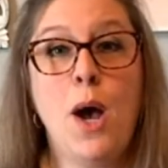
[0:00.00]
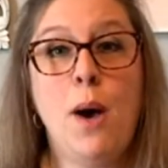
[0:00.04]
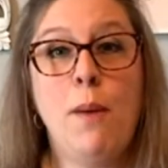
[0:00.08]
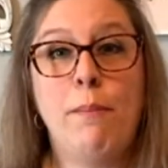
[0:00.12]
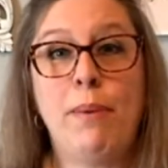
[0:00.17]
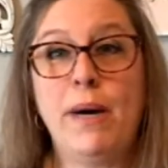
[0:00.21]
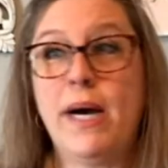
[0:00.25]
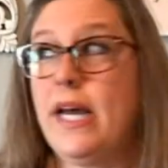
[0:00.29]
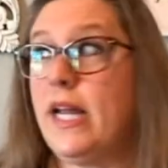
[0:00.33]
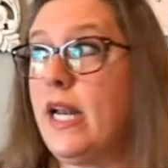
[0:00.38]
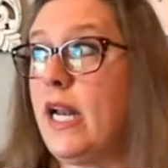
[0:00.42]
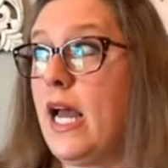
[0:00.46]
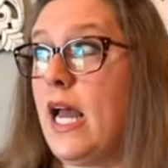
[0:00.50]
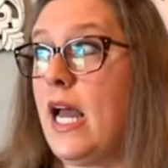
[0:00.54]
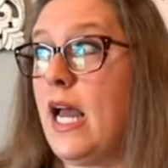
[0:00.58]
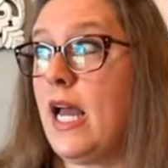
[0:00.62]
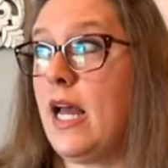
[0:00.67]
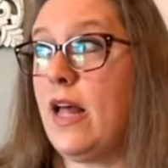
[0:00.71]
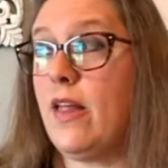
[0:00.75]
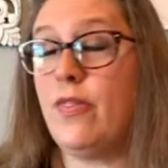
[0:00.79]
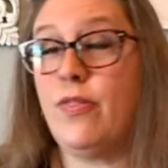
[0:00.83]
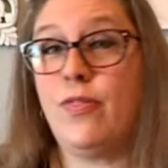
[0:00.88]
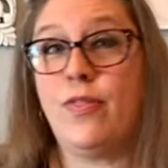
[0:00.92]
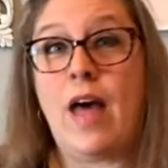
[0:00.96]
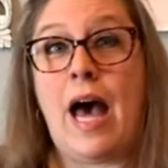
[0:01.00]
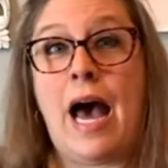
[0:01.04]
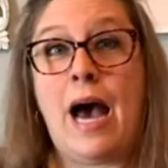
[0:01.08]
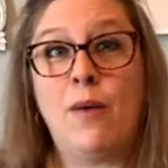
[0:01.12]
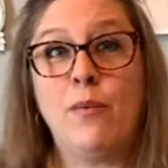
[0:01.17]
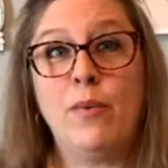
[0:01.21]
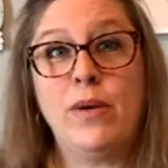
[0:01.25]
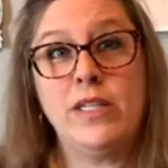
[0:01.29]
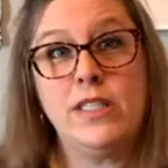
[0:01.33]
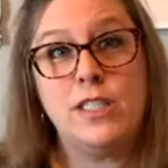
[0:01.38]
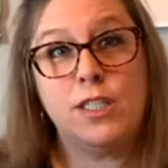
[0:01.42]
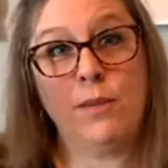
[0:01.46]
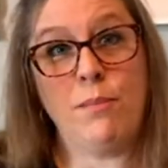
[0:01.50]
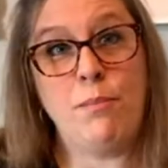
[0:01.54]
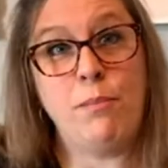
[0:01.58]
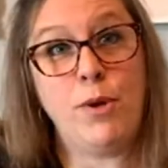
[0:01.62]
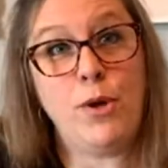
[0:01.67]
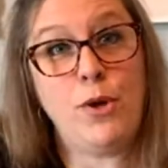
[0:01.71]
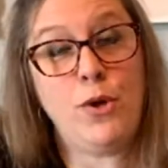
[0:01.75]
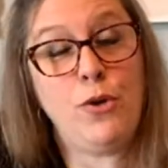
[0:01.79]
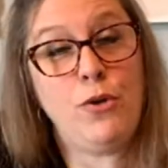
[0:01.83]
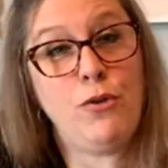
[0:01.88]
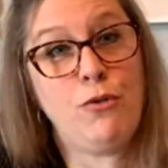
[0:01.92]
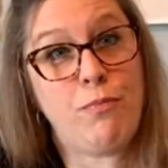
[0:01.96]
But I went to
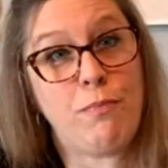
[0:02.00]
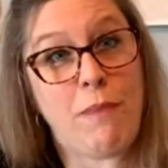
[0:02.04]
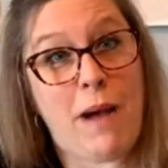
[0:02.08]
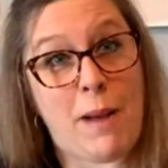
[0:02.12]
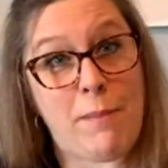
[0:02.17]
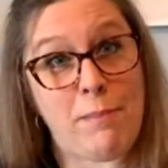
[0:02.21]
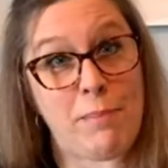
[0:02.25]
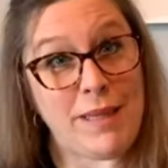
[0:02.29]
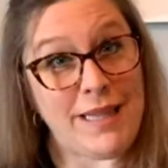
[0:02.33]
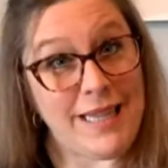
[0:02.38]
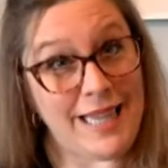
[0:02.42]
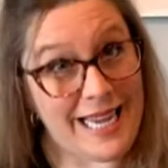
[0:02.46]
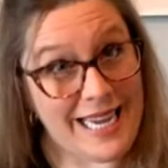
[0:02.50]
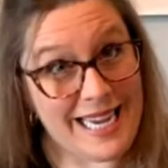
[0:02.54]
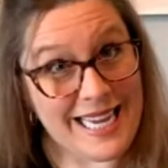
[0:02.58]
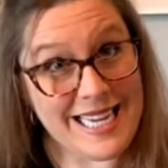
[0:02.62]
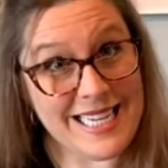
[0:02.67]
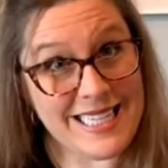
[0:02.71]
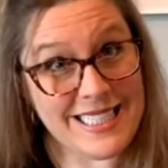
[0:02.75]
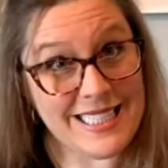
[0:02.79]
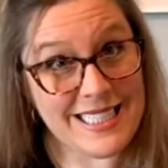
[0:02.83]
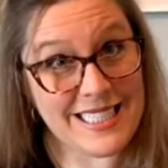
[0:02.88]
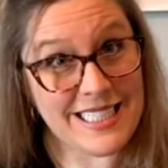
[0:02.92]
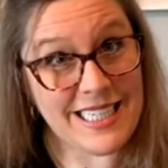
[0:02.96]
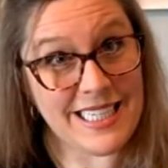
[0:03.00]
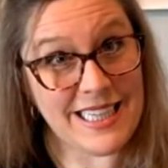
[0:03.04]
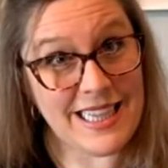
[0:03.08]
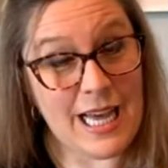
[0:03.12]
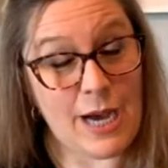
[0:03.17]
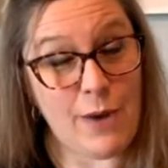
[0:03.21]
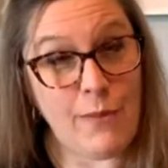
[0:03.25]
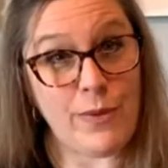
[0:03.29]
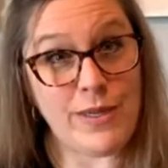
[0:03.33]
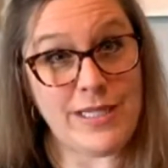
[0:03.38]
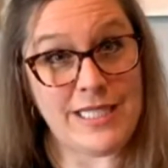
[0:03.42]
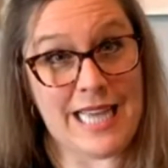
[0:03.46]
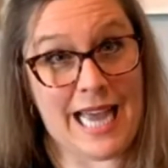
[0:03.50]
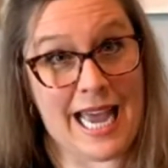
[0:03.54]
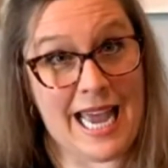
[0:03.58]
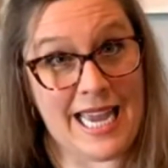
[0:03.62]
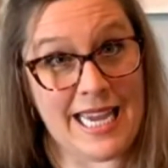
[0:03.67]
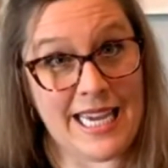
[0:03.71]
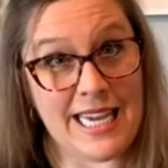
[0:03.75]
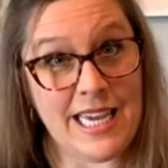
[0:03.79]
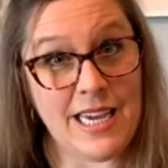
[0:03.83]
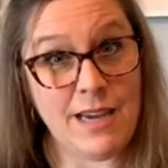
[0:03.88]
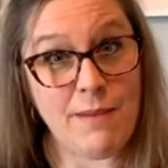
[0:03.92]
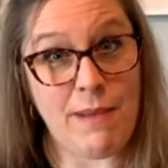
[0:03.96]
move my plant that was
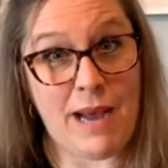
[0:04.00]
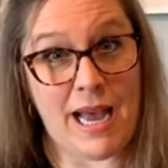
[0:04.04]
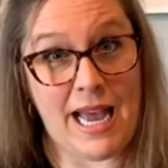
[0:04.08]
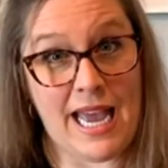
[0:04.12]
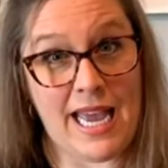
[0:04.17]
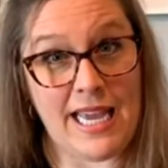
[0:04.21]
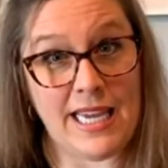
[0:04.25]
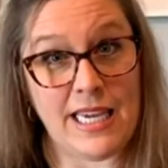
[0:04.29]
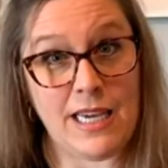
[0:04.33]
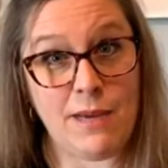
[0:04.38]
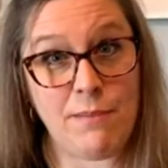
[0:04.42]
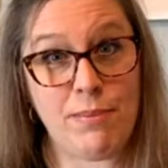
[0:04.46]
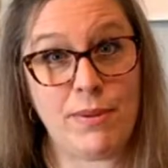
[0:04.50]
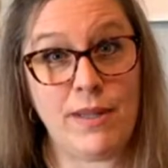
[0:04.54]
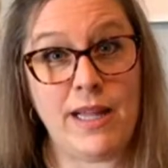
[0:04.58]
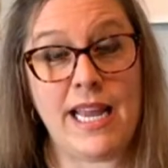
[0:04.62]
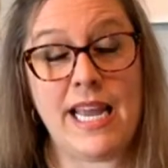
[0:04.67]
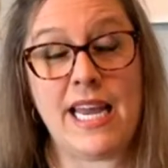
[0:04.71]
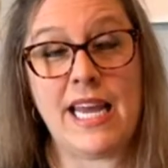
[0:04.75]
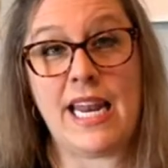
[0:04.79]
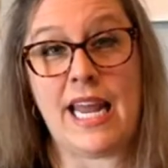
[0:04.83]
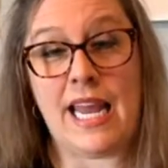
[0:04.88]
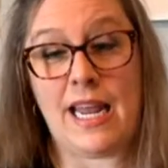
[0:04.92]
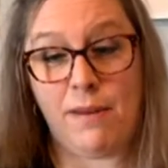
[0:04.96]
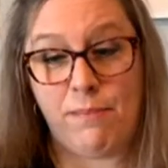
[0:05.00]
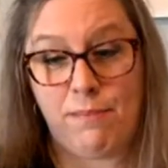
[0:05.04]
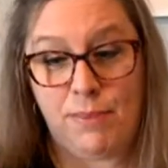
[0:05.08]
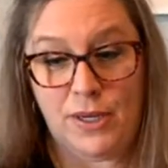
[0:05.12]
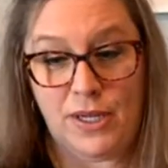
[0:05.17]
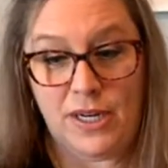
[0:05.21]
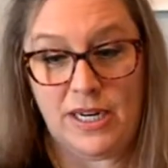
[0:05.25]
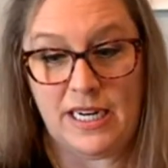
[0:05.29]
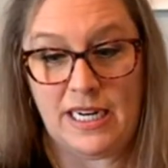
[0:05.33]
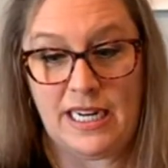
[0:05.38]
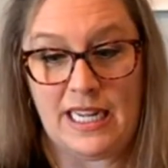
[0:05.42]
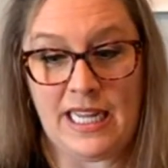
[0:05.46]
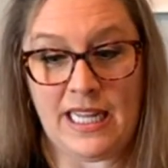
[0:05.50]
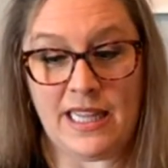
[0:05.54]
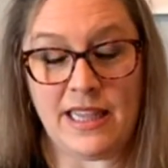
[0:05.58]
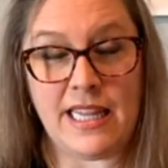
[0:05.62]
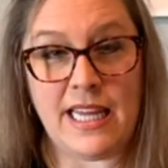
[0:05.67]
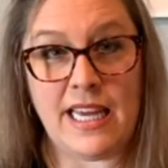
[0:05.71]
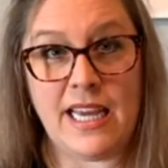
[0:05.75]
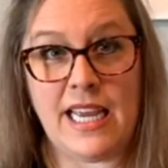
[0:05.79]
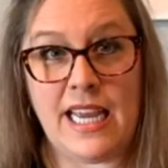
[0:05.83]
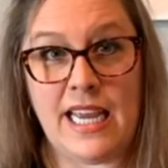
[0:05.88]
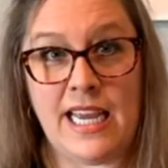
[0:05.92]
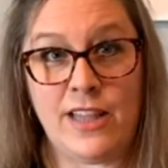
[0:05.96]
hanging, my hanging plant, and put it in
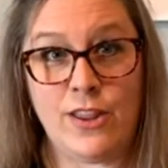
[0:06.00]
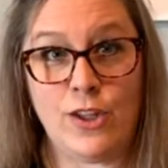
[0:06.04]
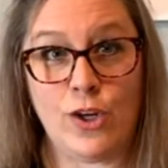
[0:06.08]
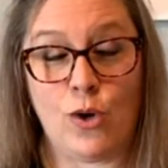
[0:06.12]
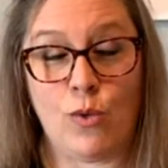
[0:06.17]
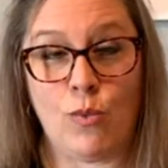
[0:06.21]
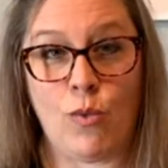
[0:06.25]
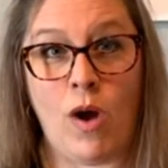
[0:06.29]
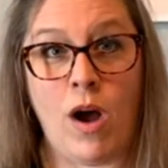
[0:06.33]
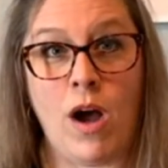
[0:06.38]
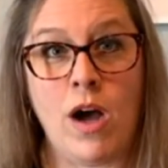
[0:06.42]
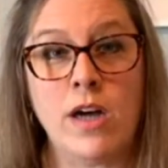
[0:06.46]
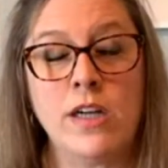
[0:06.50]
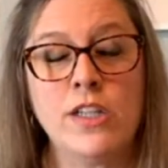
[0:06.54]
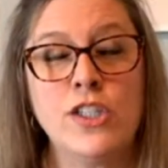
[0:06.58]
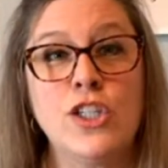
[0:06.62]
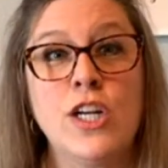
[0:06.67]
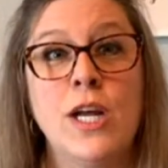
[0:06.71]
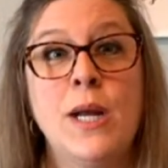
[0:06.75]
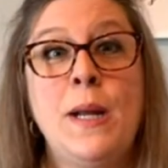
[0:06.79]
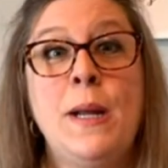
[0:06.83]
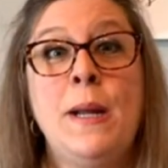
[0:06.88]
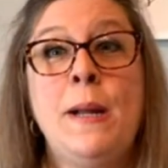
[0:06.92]
the in the garage.